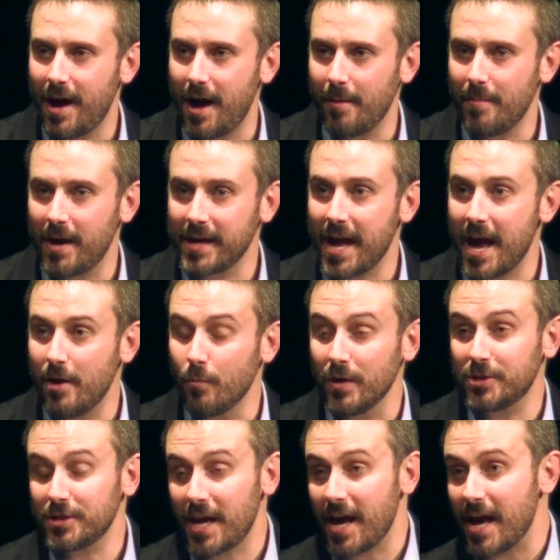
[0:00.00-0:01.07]
um, again,
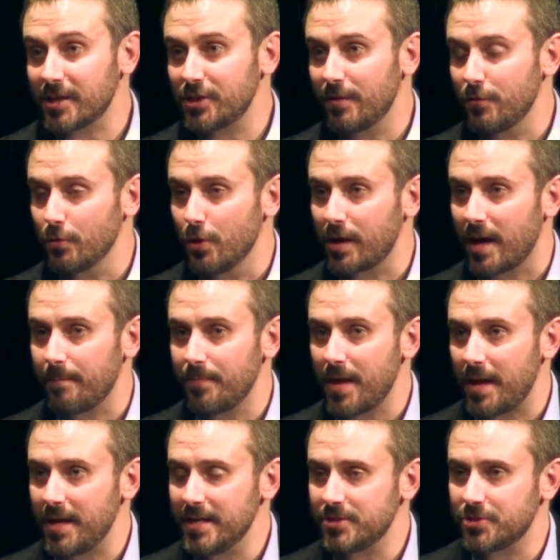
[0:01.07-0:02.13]
which actually, if you look at,
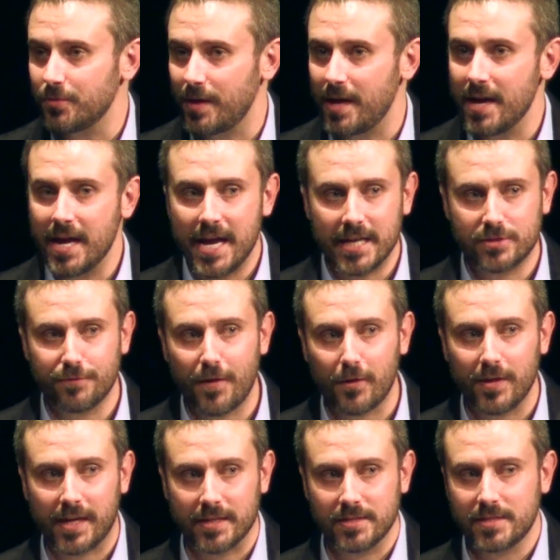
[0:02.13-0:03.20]
at history, it's
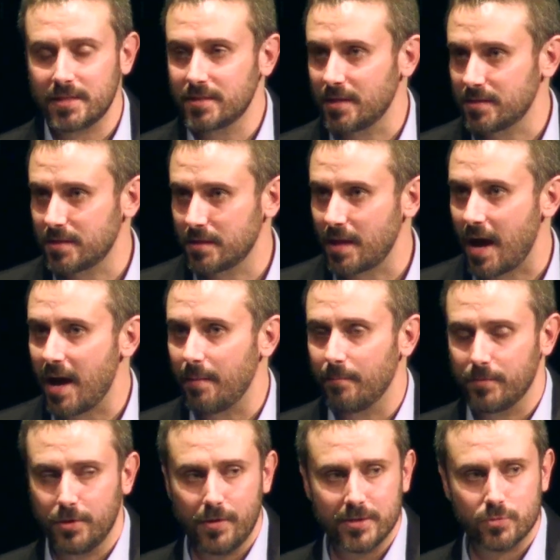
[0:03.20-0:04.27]
fairly consistent.
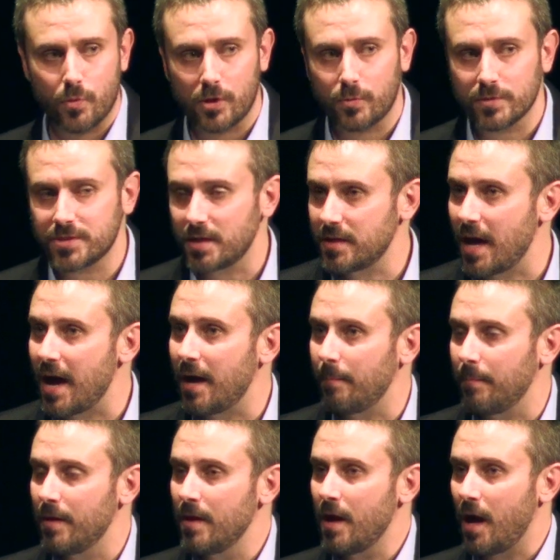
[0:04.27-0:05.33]
Saddam, U S worked with
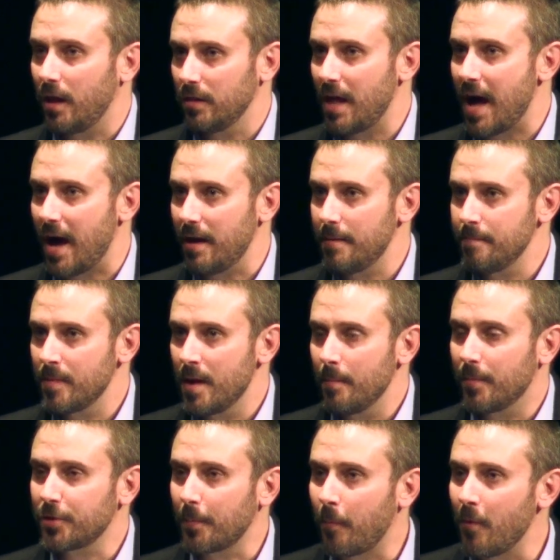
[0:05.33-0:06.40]
Saddam a lot.
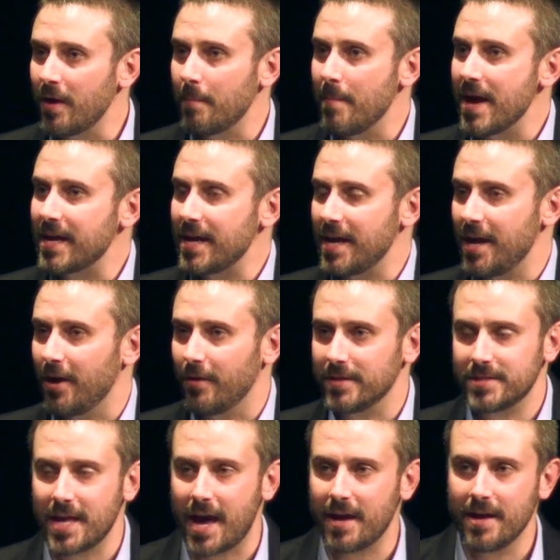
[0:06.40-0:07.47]
But the point I'm making here
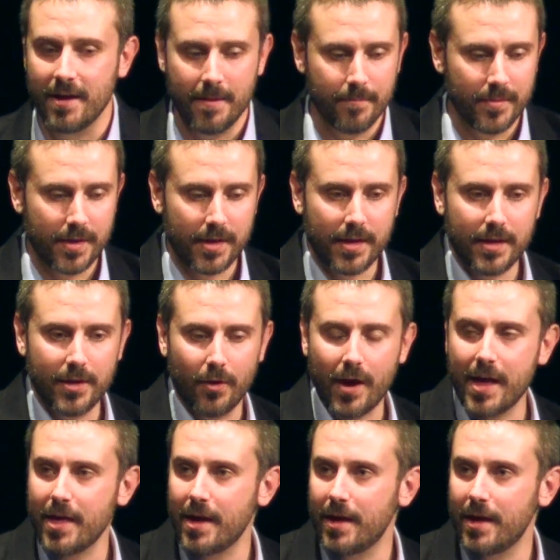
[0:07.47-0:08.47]
is that, you know,